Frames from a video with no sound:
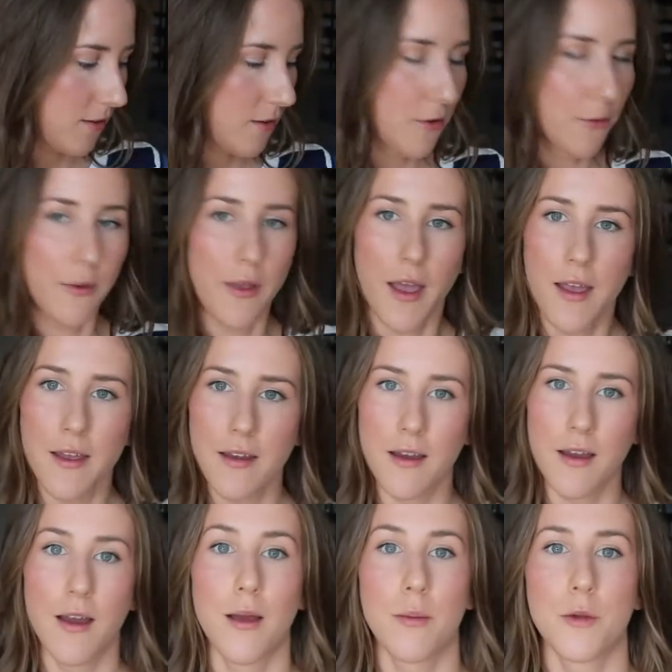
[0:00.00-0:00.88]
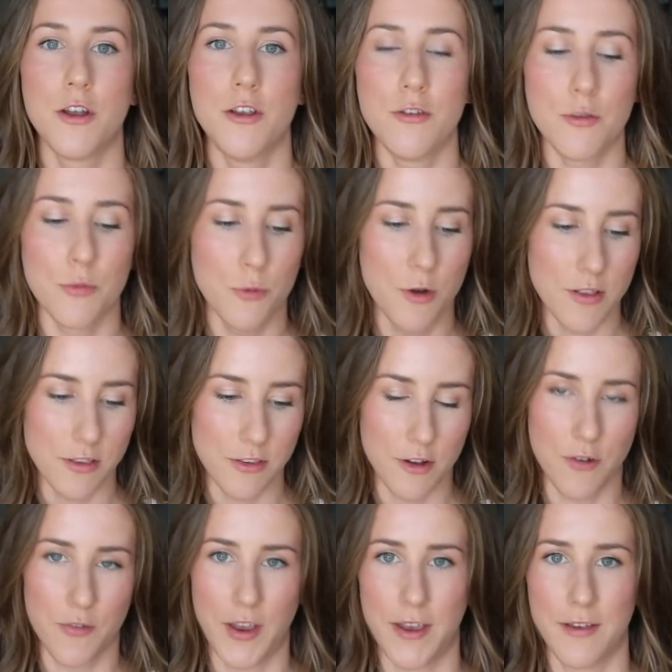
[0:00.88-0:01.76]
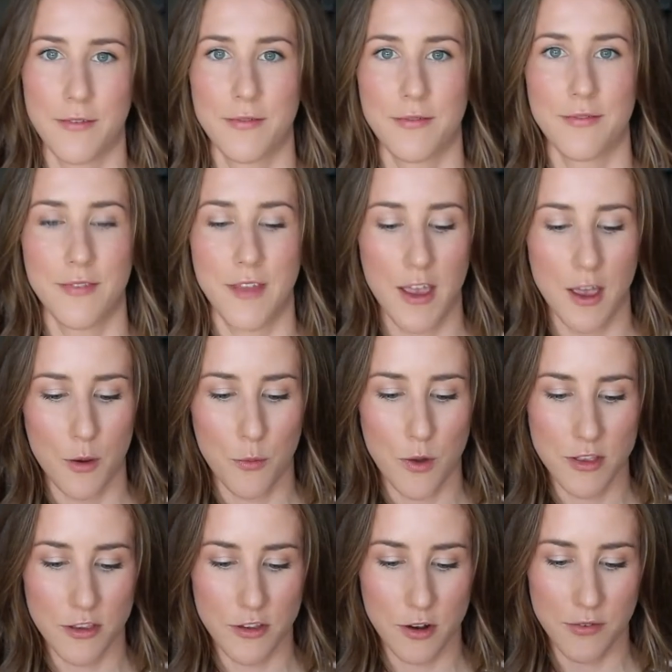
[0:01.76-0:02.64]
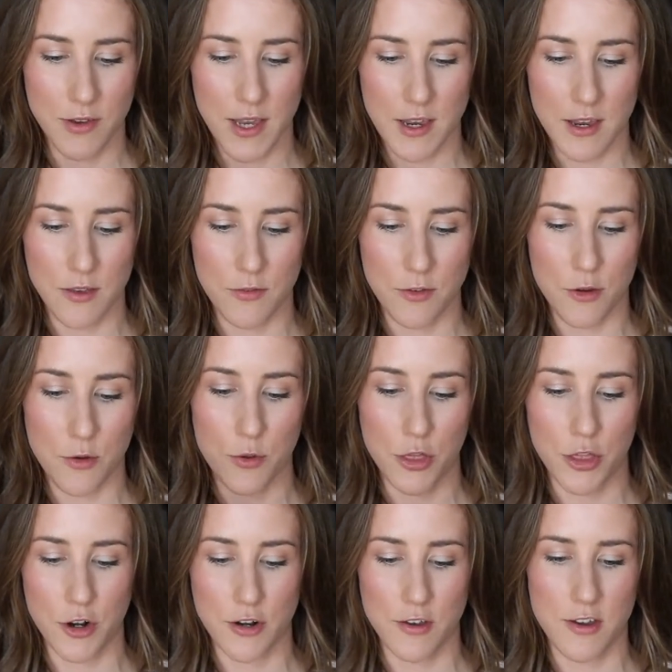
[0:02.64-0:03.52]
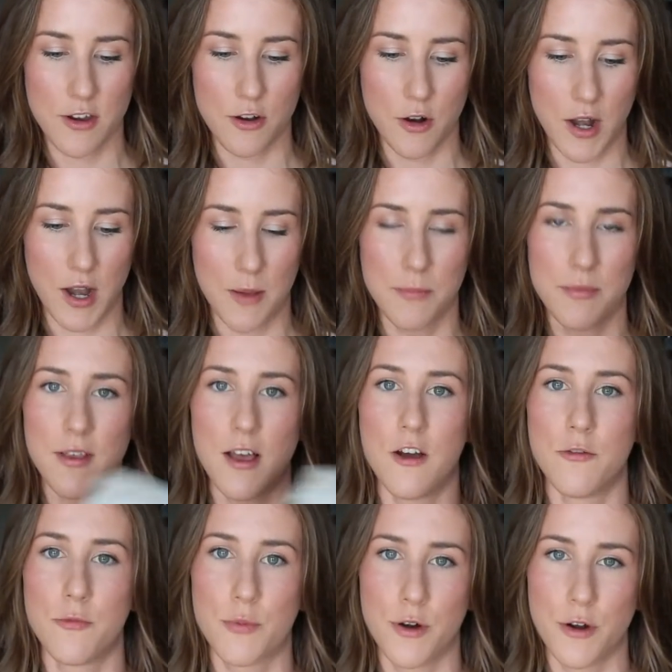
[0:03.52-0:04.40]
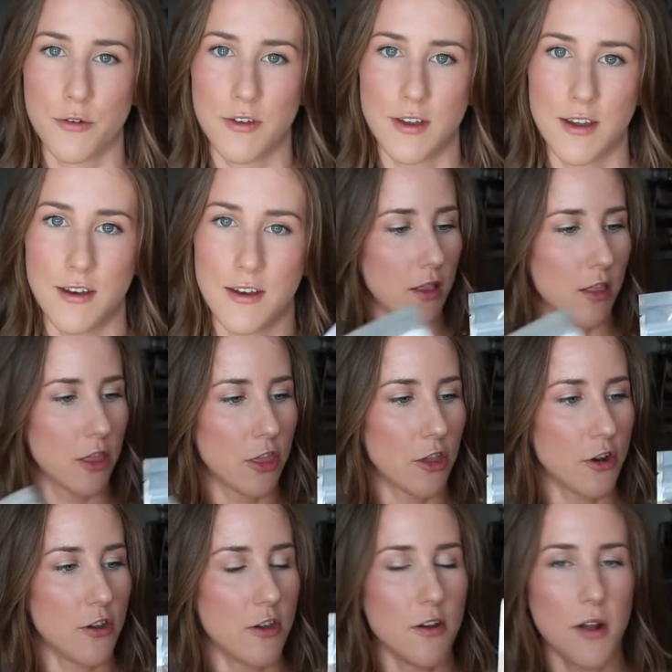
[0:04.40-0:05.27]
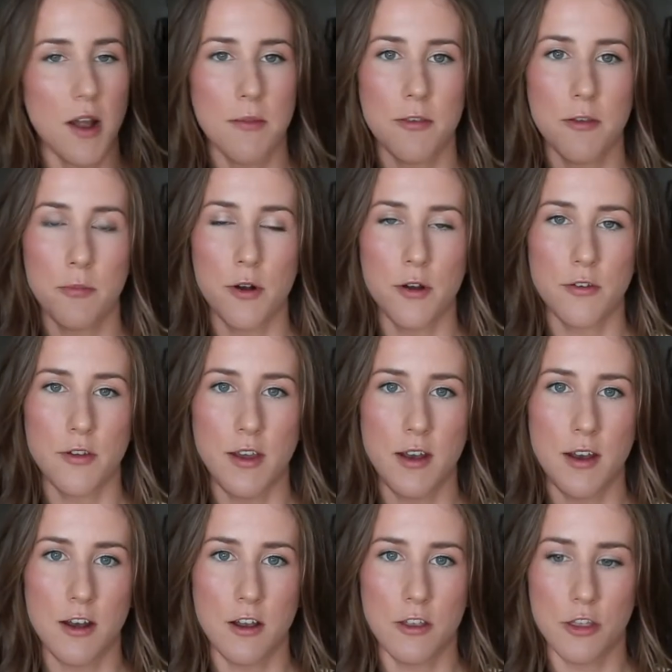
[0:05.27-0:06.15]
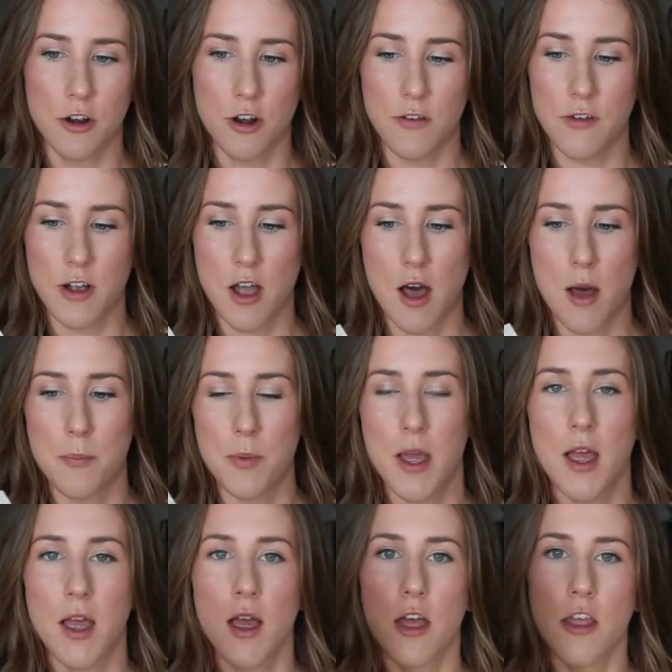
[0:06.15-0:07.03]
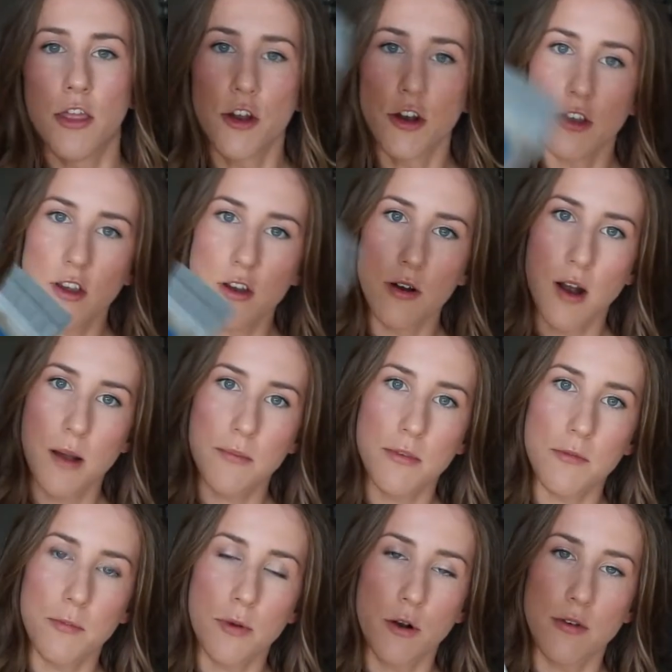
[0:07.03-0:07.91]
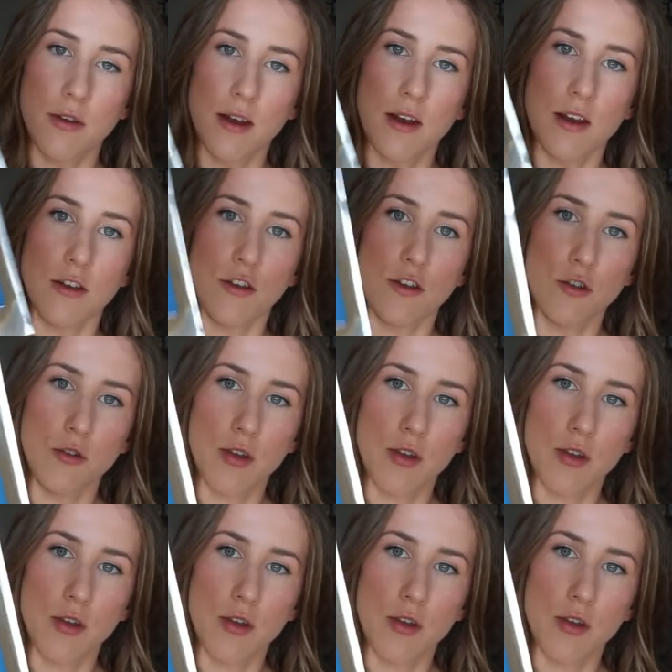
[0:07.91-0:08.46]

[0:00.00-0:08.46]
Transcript: Okay, I'm gonna use one serving. One serving gives you 13 grams of protein. 13 grams of protein in a third of a cup, 13 grams of protein in two